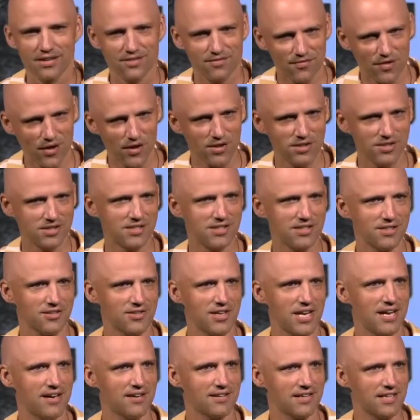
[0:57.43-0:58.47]
falls to the
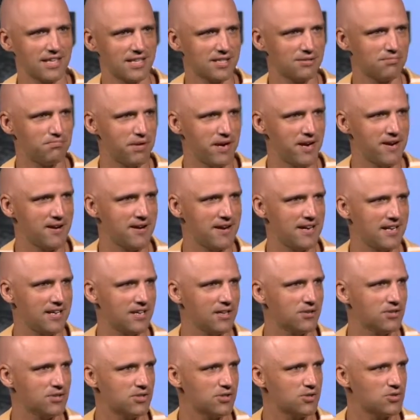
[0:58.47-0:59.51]
ground and gets buried, it
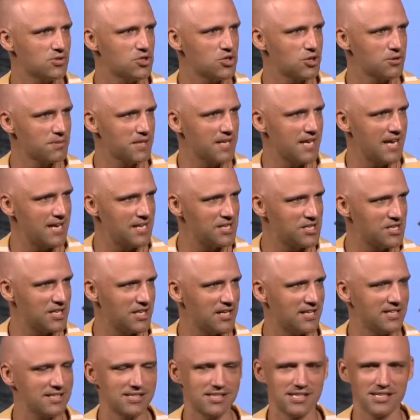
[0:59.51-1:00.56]
goes through germination,
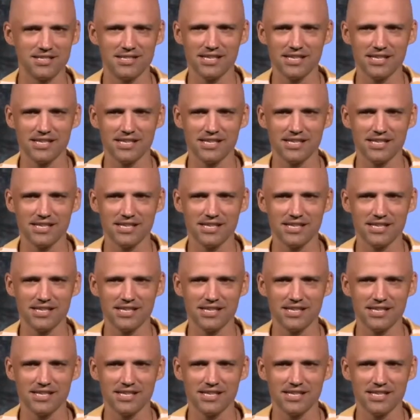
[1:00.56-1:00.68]
it sends